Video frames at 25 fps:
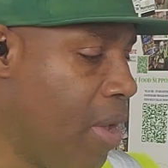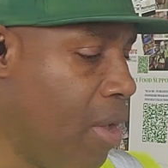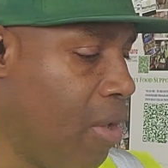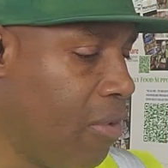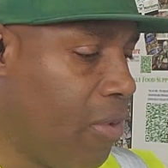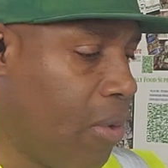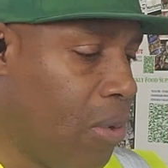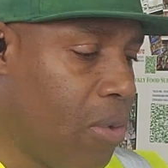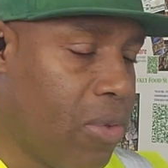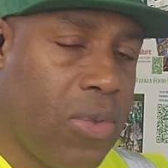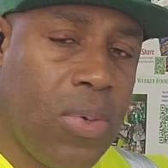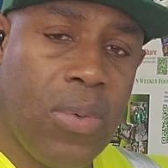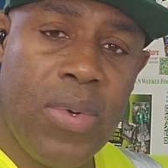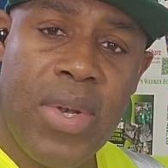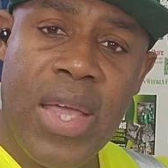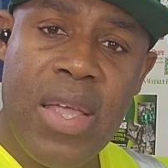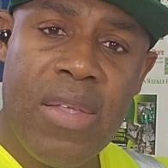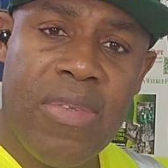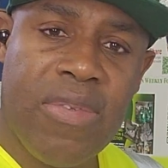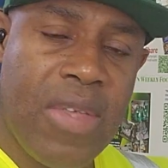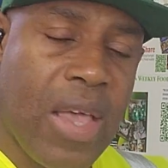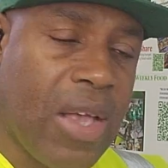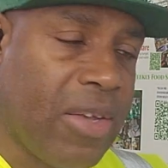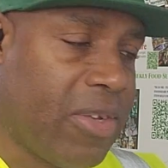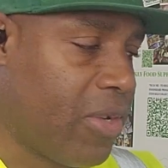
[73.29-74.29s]
So
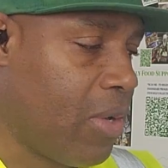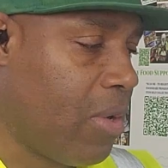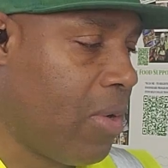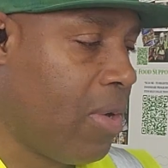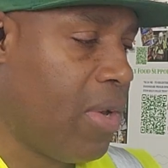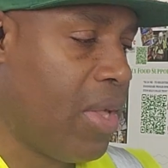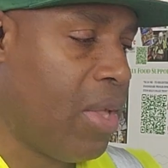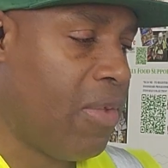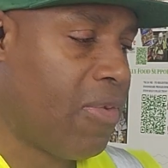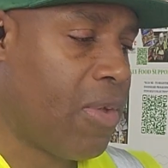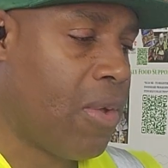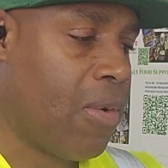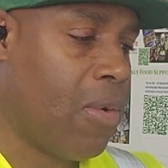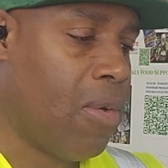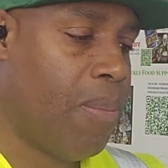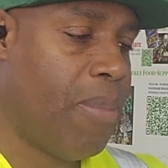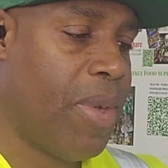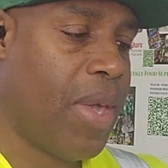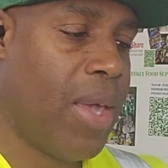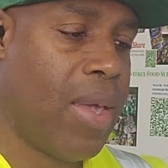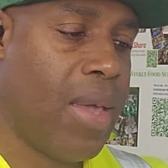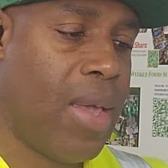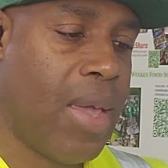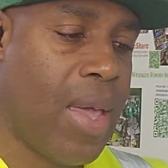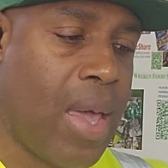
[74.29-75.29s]
today's session is going to
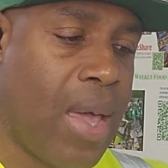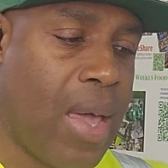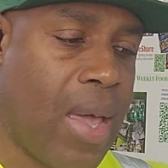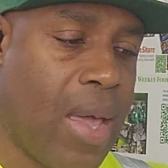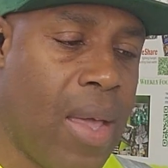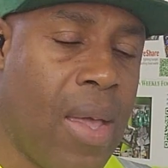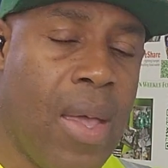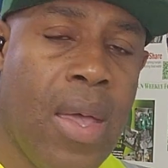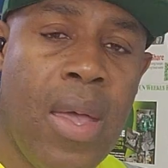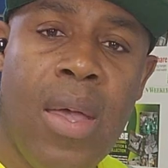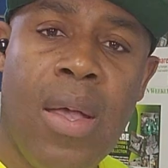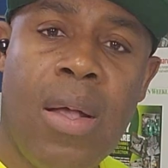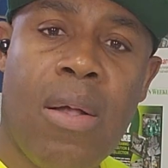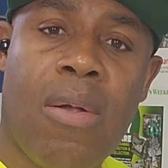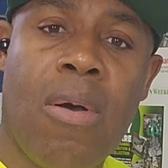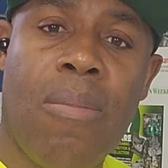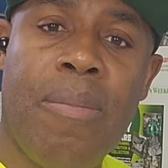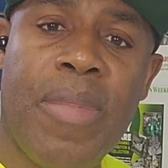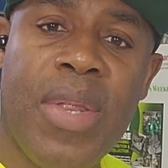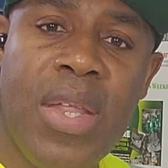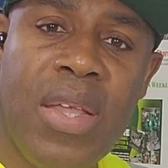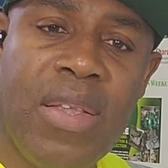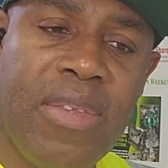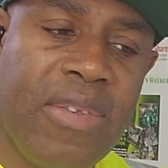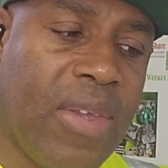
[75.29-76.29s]
be a
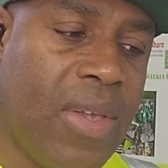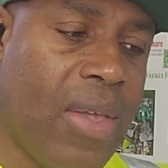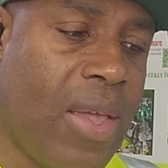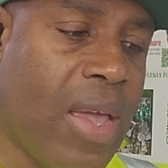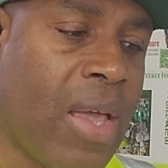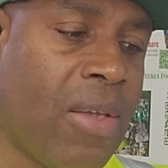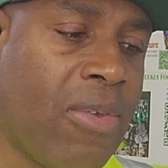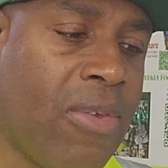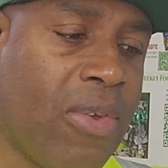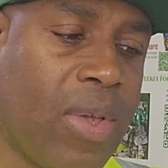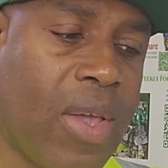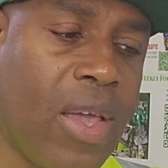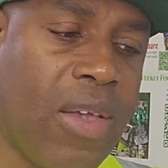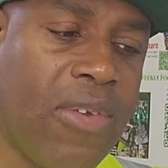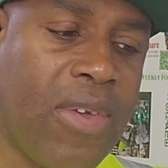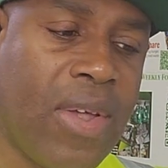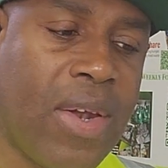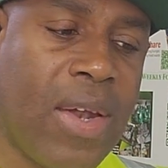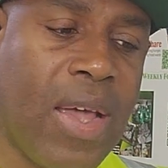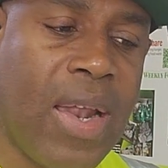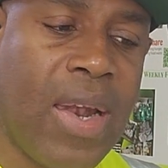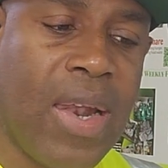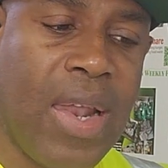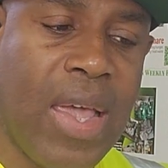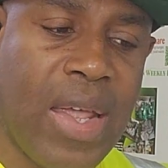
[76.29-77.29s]
community
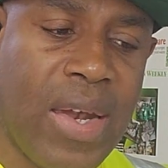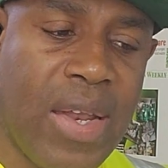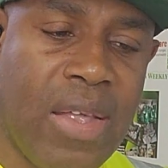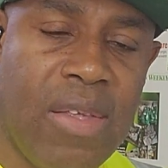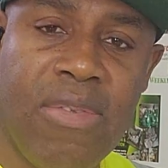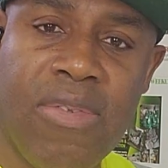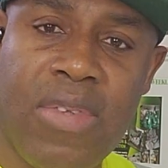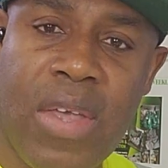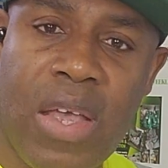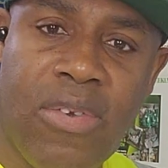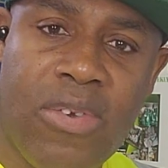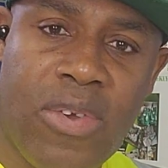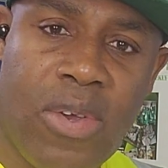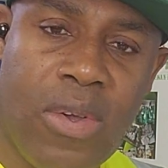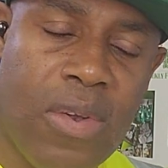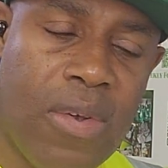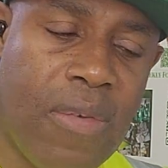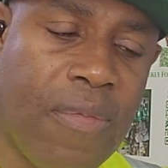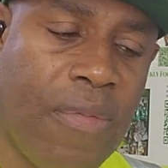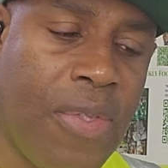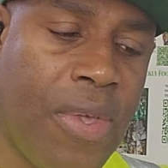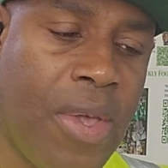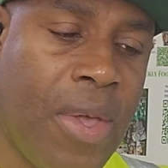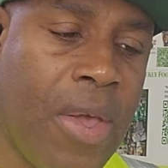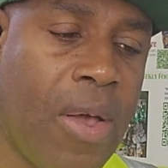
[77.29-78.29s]
educational learning
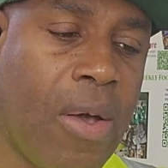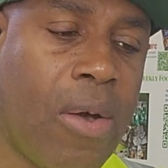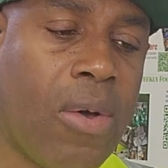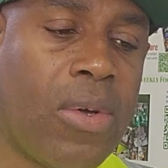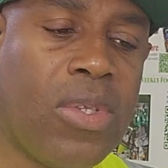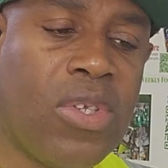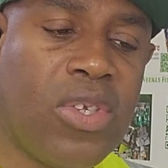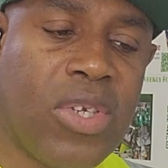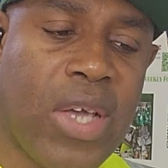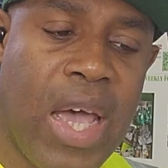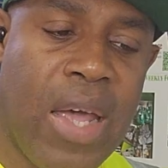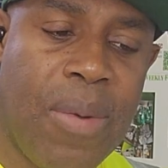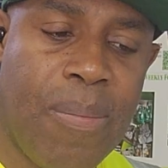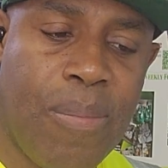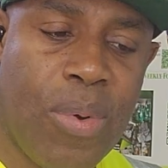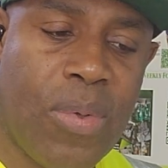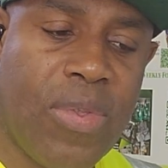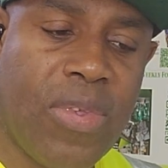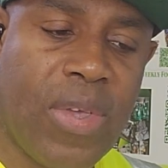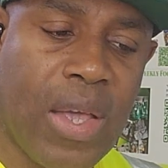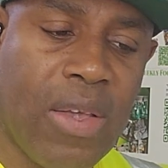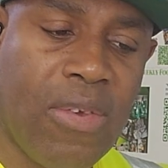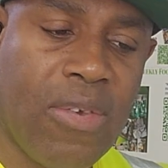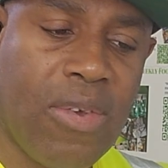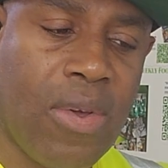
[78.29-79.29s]
session on child
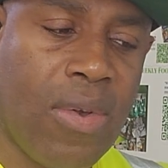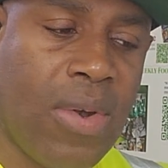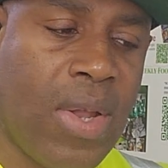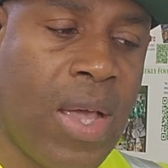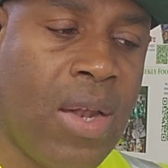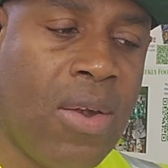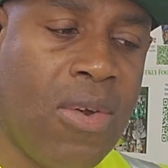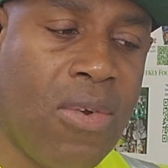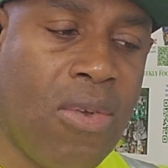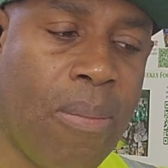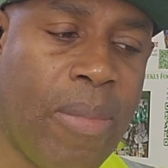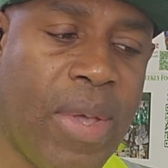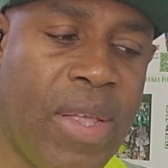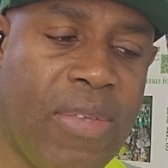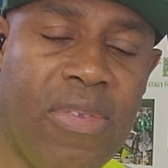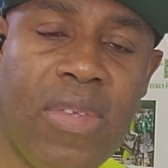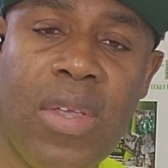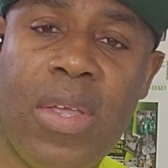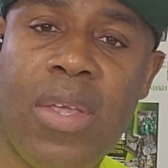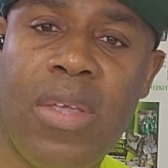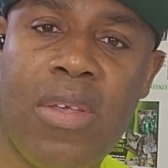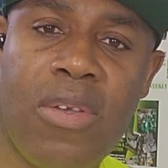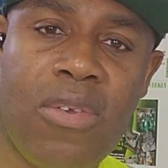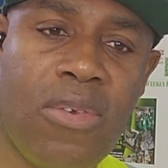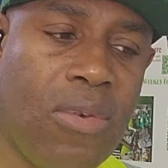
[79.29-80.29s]
protection and
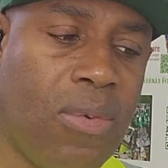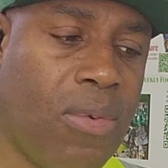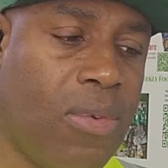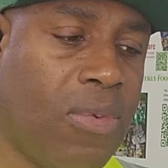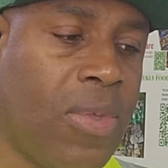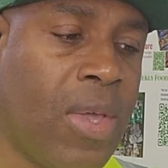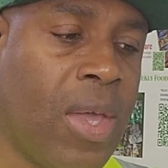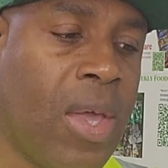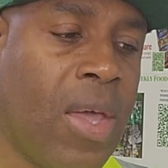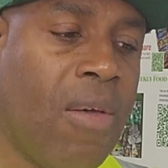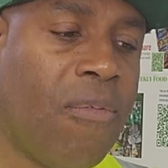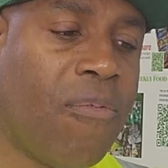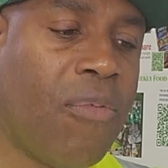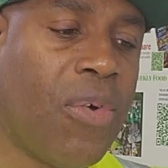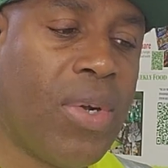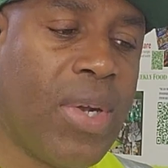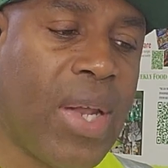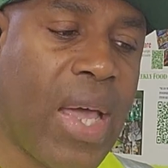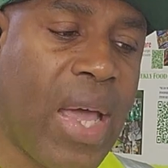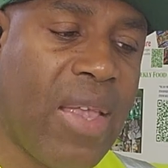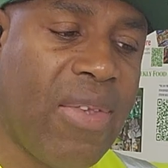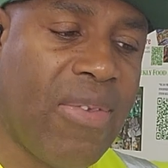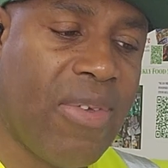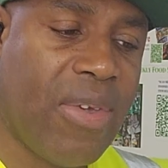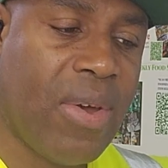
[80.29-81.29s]
domestic issues for
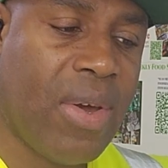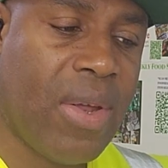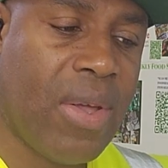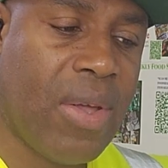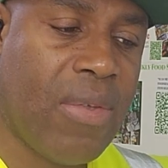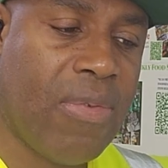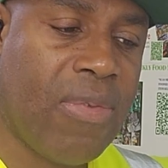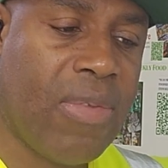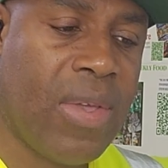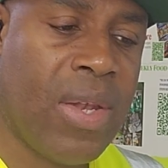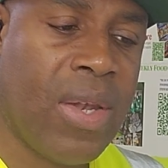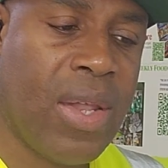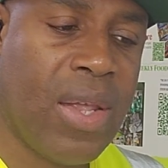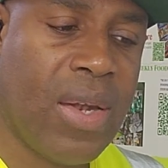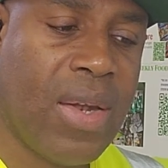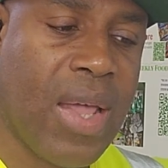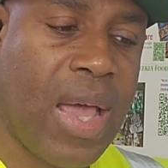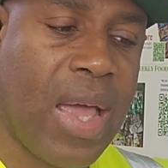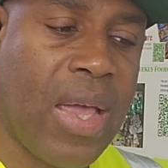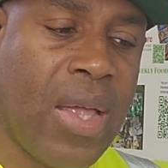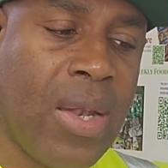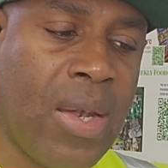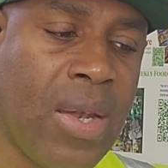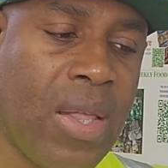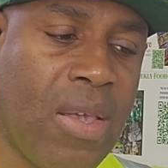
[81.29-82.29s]
Nigerians
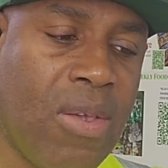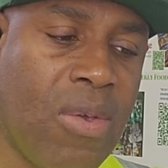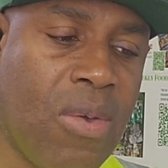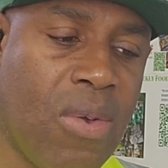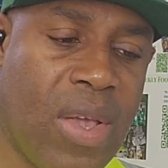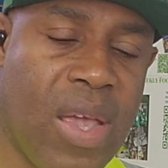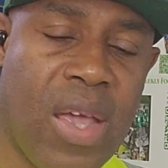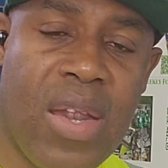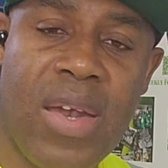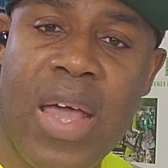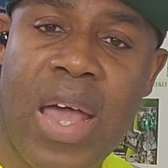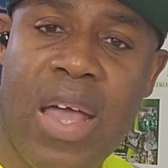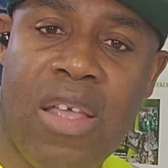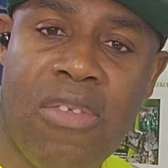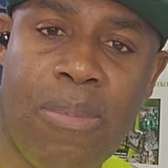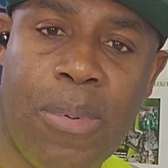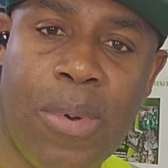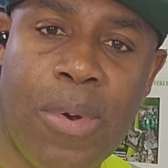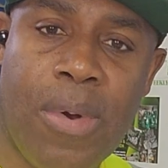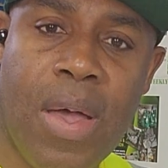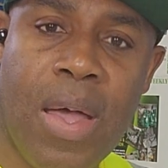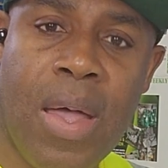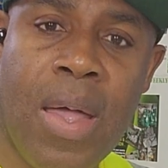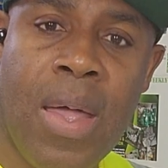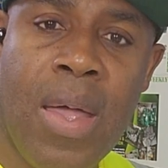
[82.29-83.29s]
in the UK
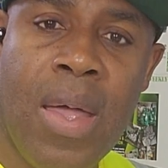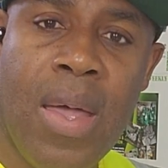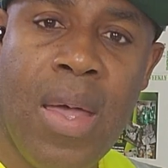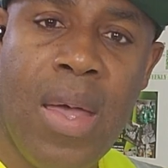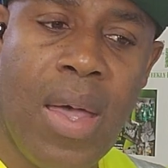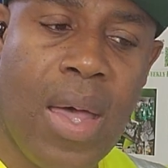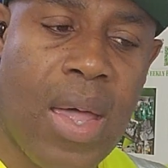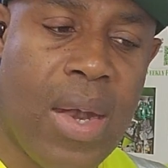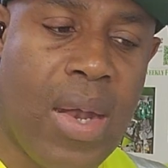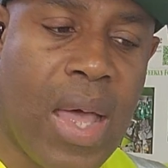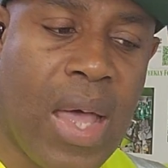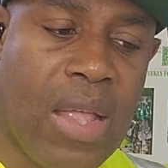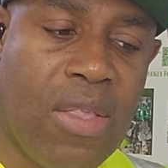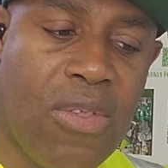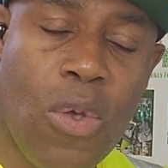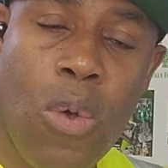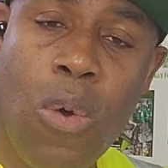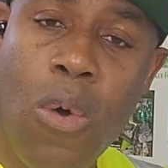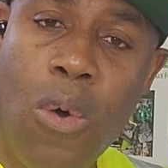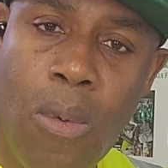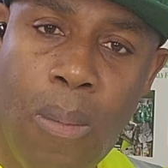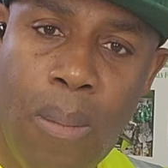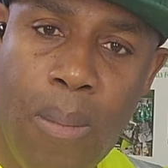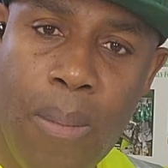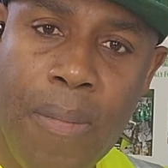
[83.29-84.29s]
diaspora and at
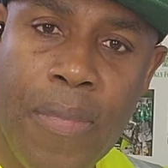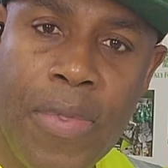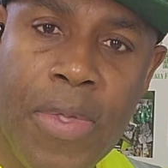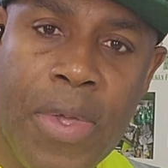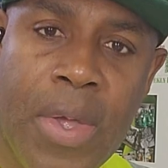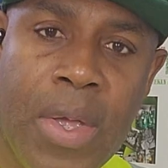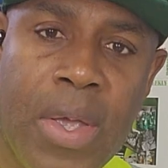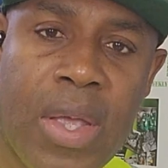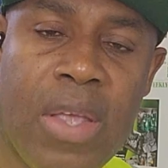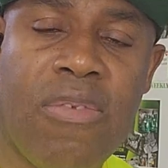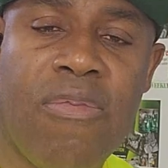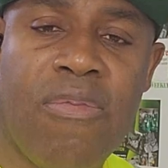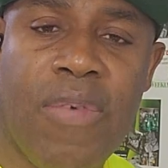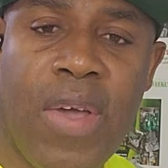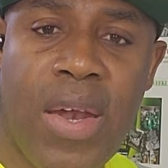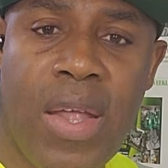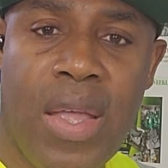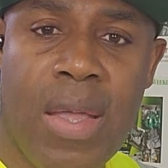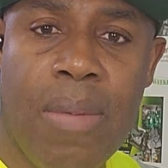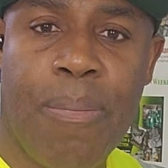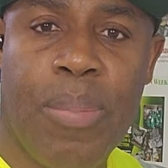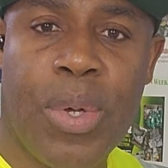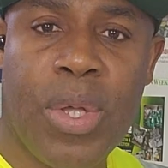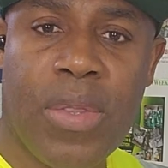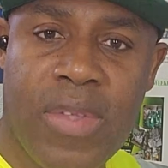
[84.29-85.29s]
home. It's
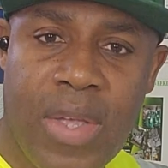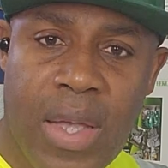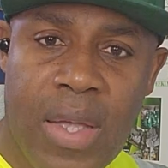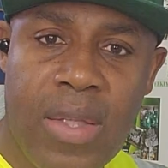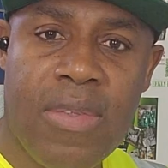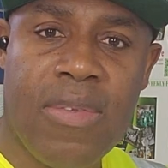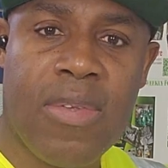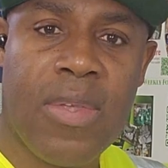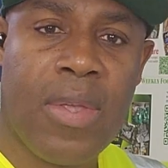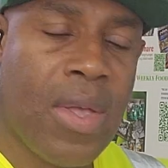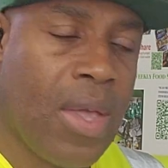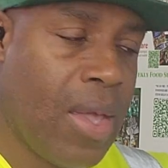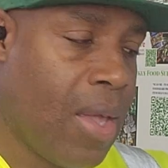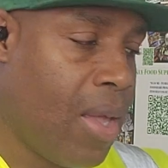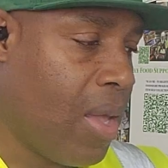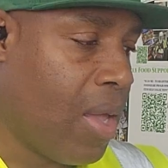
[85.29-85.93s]
very important.